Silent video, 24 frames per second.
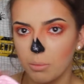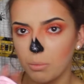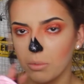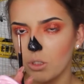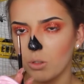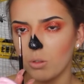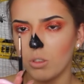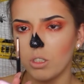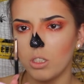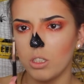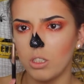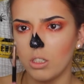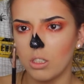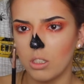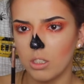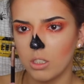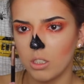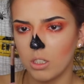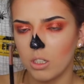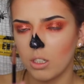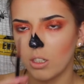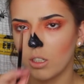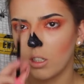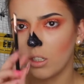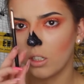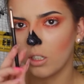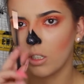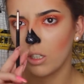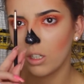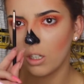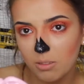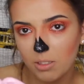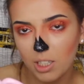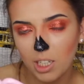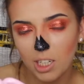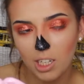brush, which is
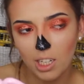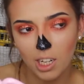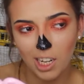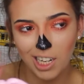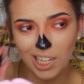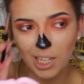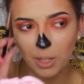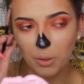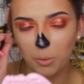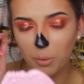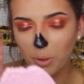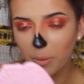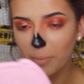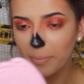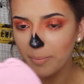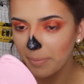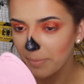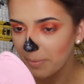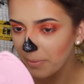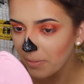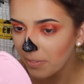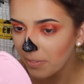a little one.